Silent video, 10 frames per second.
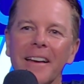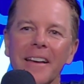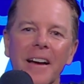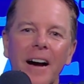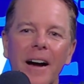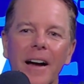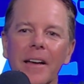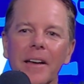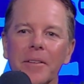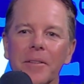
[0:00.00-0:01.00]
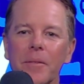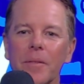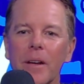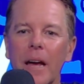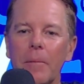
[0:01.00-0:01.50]
I
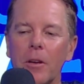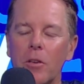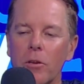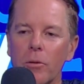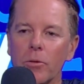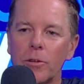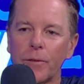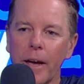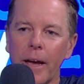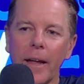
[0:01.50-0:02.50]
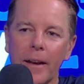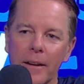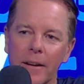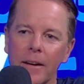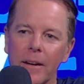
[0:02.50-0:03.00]
am a huge
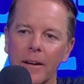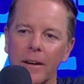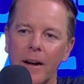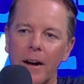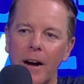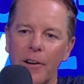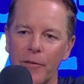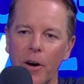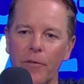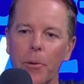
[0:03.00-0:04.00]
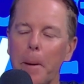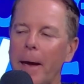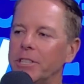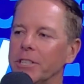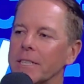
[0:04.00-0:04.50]
fan of the
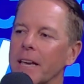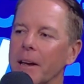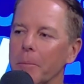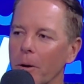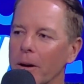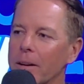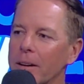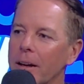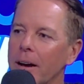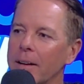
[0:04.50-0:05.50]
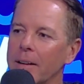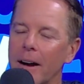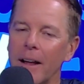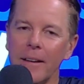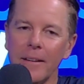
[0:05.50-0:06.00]
patience game, right?
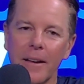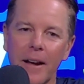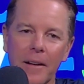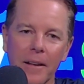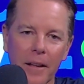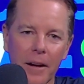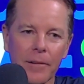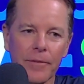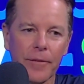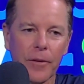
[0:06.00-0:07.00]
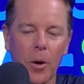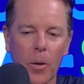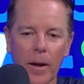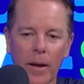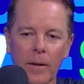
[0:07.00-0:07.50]
I love
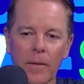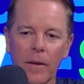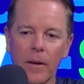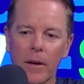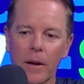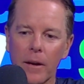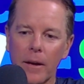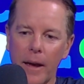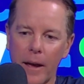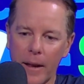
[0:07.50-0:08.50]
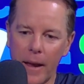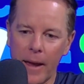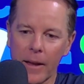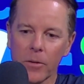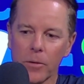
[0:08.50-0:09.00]
going
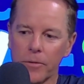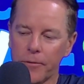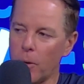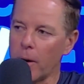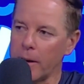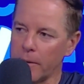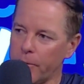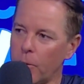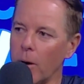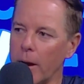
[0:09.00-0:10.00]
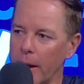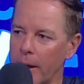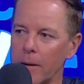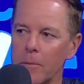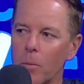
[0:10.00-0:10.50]
angle, forehand to
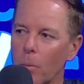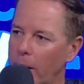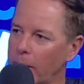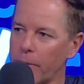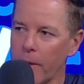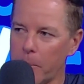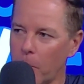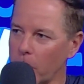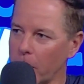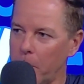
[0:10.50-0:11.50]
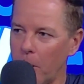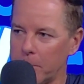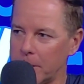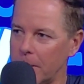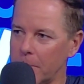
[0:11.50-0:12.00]
forehand, waiting for that ball to get
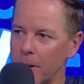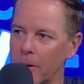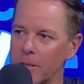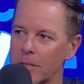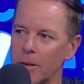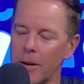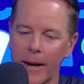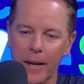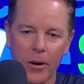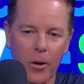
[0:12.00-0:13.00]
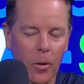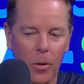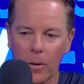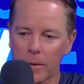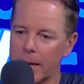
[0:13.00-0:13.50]
popped up, you know? So I can go
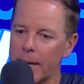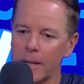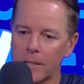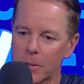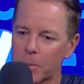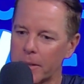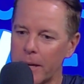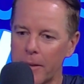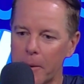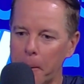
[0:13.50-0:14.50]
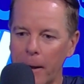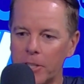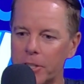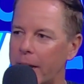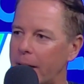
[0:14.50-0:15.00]
all day just with that
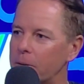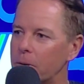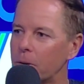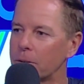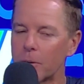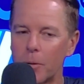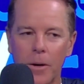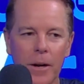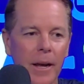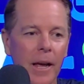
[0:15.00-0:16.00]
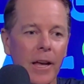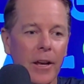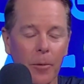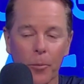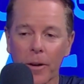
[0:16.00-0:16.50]
patient angle cross court.
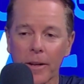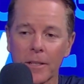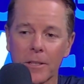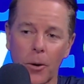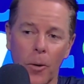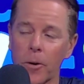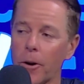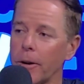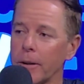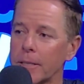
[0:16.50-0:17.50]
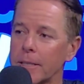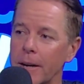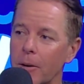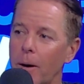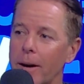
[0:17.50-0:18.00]
You know, I'm really tall, Curtis,
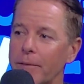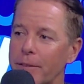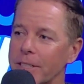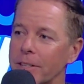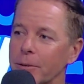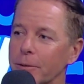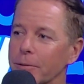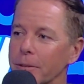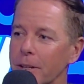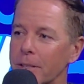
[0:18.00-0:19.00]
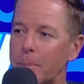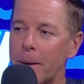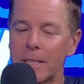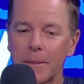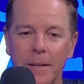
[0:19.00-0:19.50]
and quite a physical,
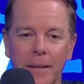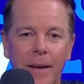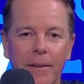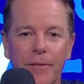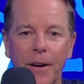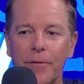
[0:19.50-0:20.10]
specimen at